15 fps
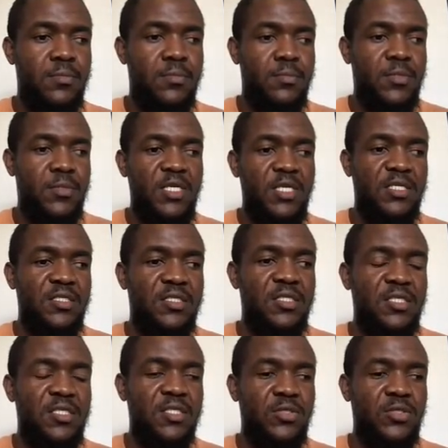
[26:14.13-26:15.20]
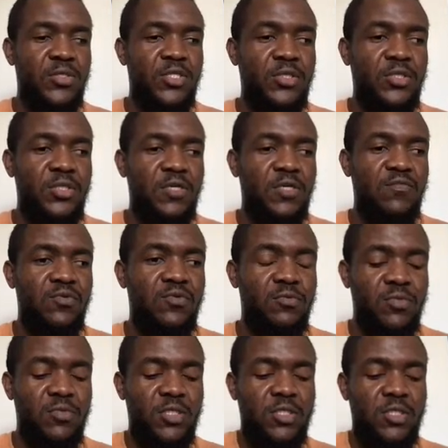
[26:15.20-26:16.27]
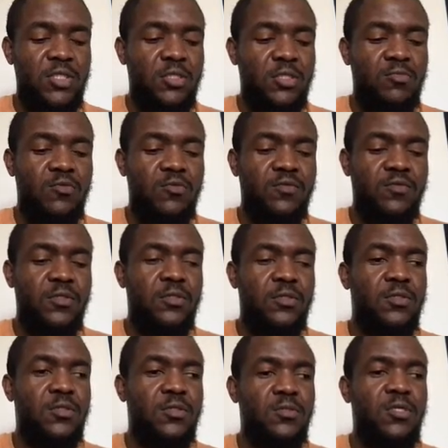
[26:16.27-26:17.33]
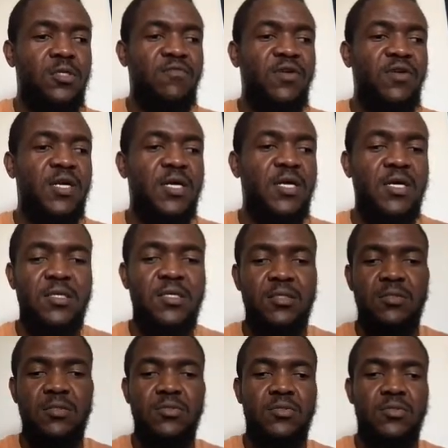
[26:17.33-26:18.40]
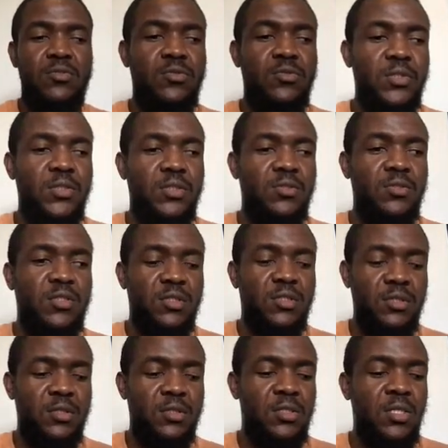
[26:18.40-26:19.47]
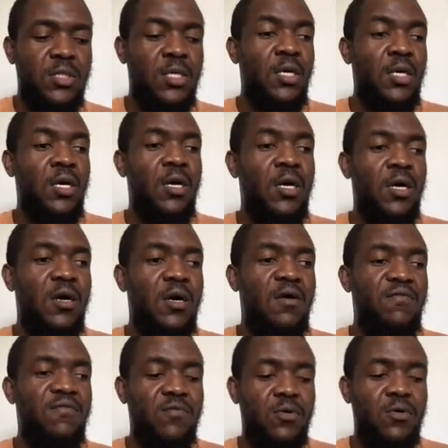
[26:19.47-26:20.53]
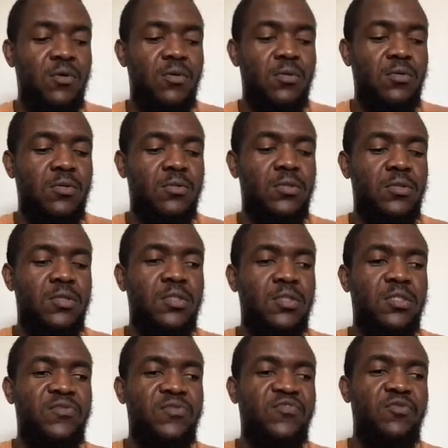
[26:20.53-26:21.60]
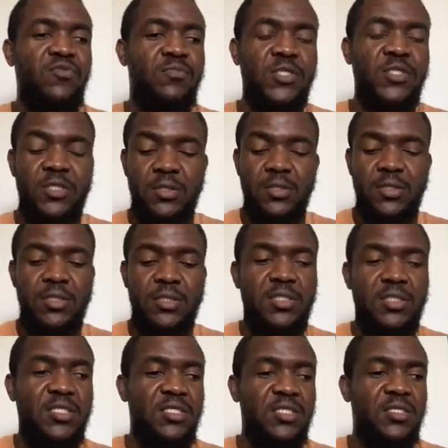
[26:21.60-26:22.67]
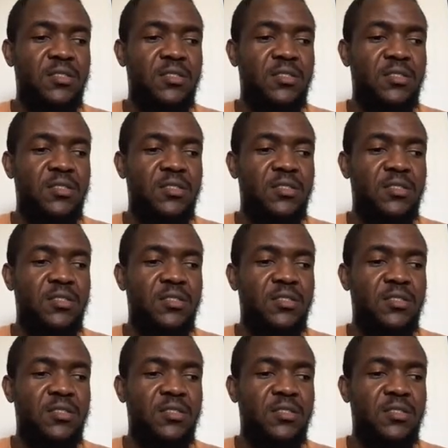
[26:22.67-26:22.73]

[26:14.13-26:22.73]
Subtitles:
that's the execution environment that YAML for us. So if I cut it, you're going to have all this information inside,